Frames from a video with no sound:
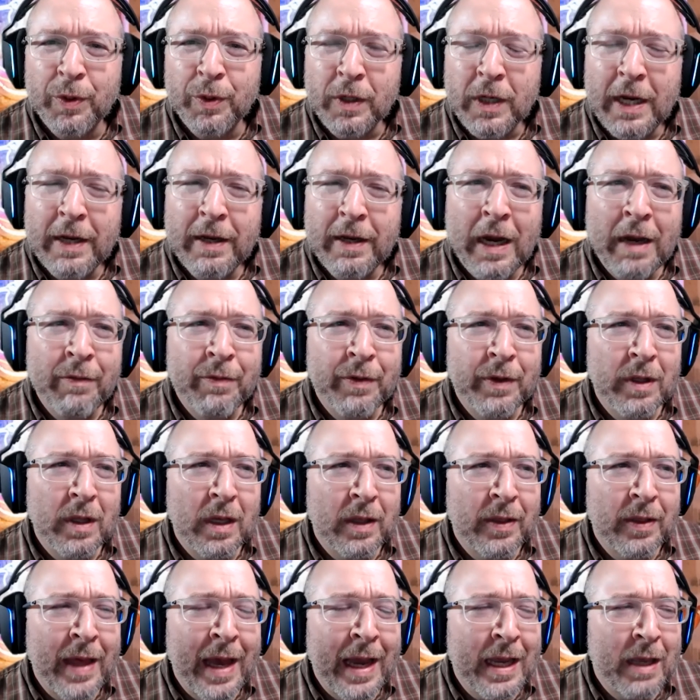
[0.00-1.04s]
book, I, I feel
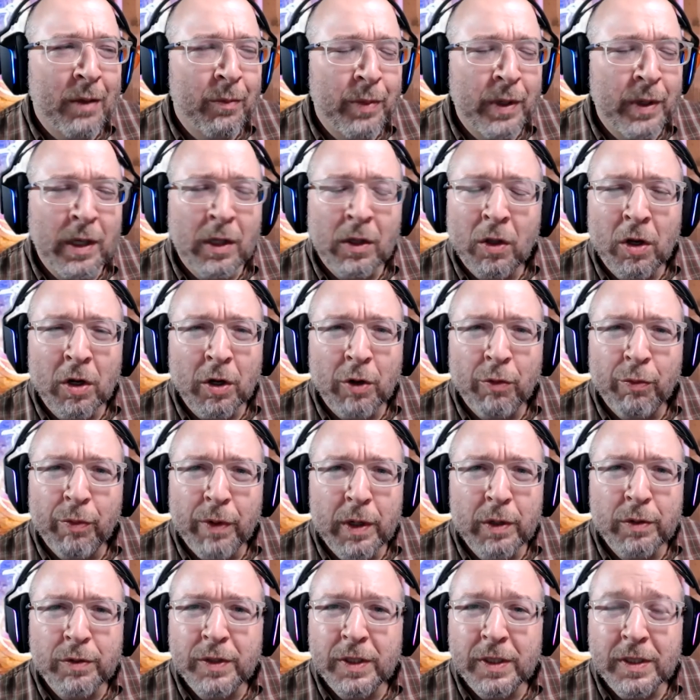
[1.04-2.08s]
like that can be a longer
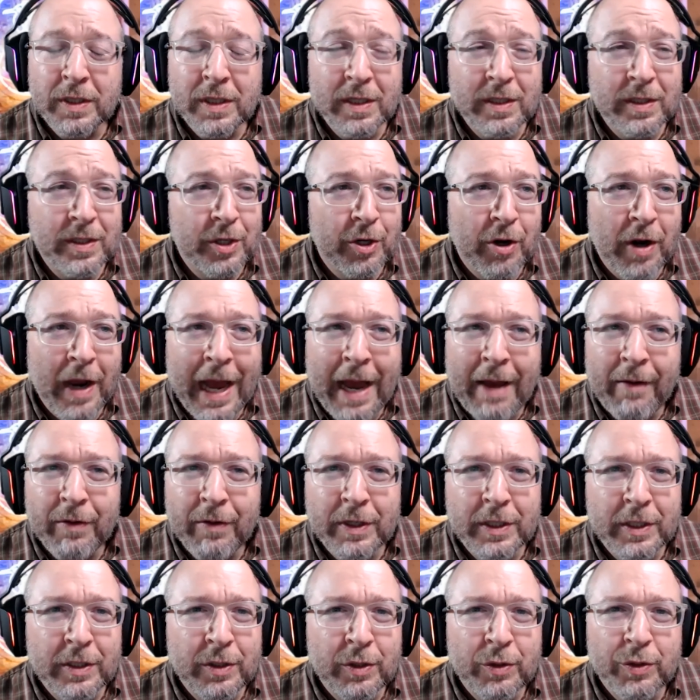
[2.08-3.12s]
road just because you're
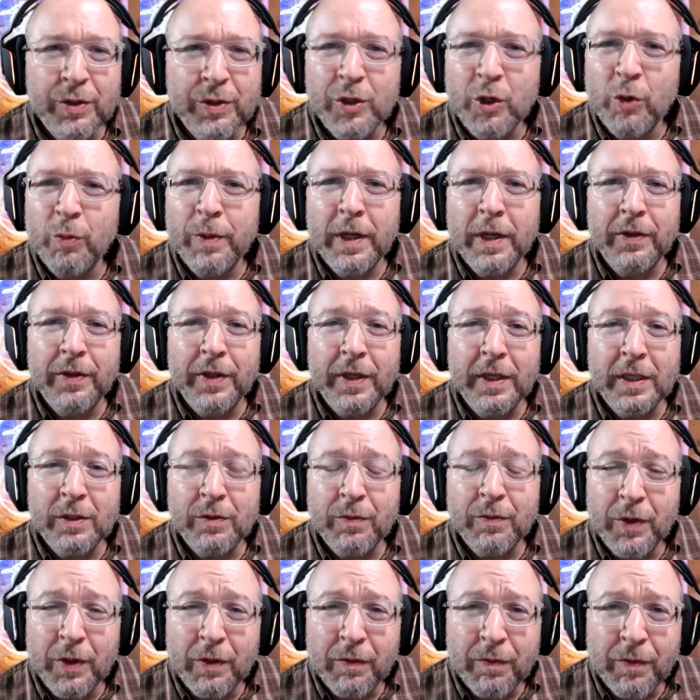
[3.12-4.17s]
having to do so many
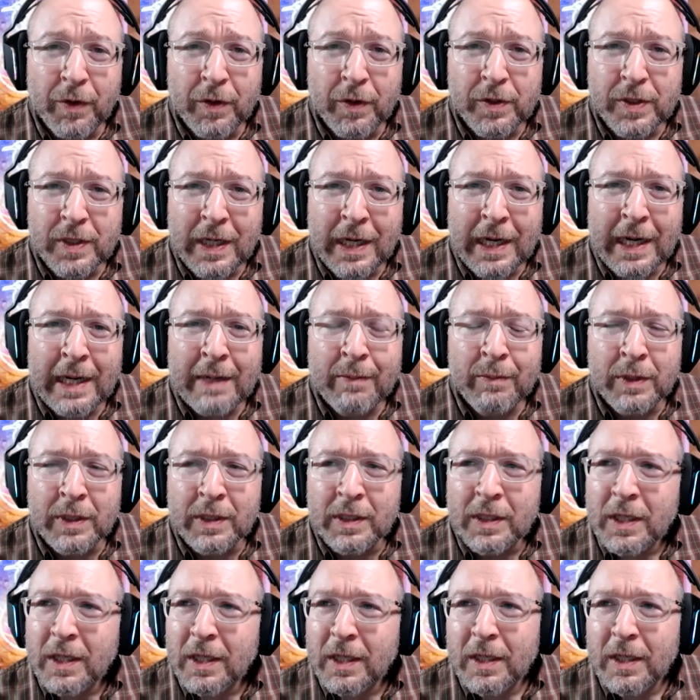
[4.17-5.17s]
things for the first time. And,